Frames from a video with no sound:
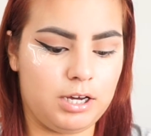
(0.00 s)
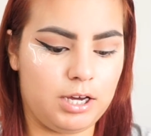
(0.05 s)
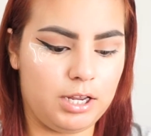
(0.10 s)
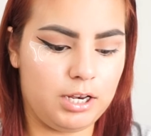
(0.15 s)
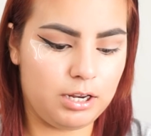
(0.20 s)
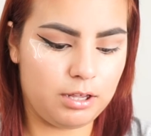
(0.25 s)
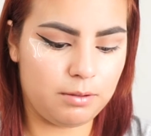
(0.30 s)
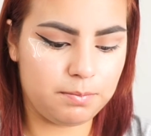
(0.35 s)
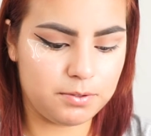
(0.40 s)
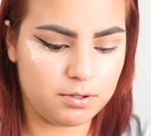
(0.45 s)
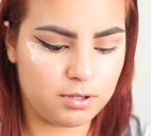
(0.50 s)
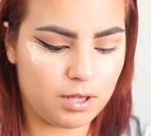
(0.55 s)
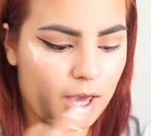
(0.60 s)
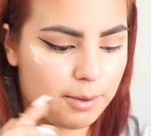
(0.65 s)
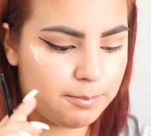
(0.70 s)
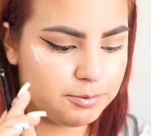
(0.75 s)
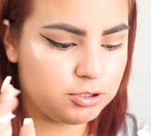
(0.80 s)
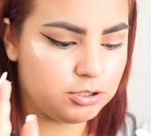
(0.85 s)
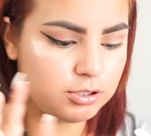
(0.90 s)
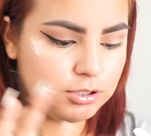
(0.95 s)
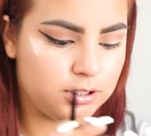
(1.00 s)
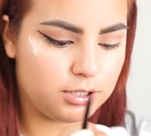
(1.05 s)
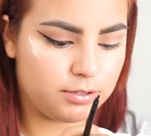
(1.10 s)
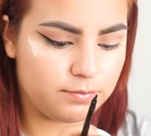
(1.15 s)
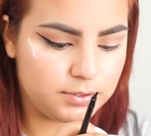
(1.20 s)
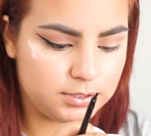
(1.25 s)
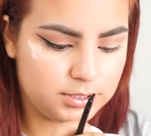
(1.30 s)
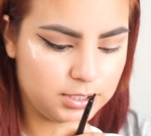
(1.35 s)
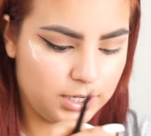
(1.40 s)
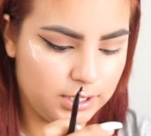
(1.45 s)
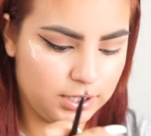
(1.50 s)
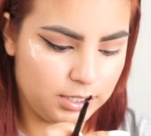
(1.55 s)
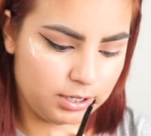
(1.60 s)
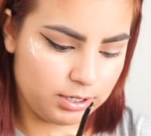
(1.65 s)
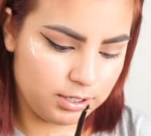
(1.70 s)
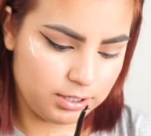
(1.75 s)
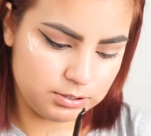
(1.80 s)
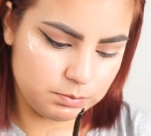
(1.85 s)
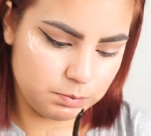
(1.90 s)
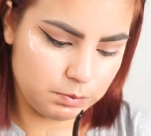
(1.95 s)
I absolutely love this eyeliner
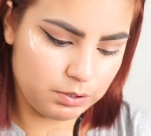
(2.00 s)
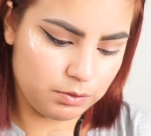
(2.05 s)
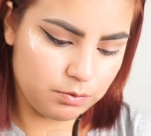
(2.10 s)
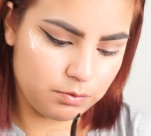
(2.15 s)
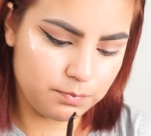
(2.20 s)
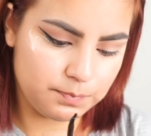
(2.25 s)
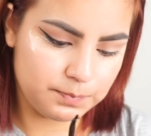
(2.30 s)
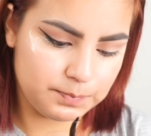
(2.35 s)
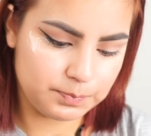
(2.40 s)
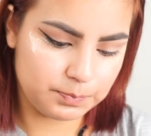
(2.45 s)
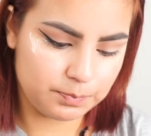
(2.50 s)
as well.